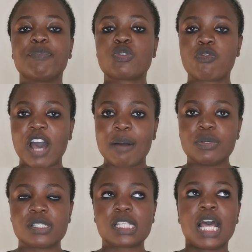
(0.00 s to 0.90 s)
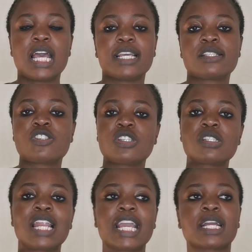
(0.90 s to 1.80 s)
to farmers? It's
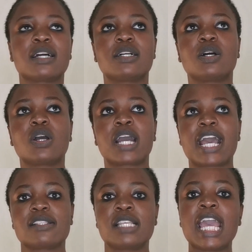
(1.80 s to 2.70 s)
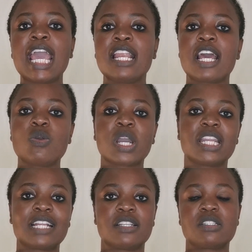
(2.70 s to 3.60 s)
just like, guys, the earlier you
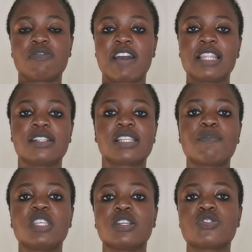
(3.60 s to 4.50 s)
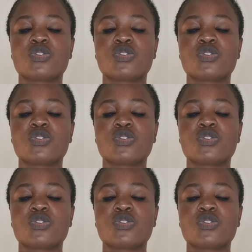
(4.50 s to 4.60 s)
can identify that something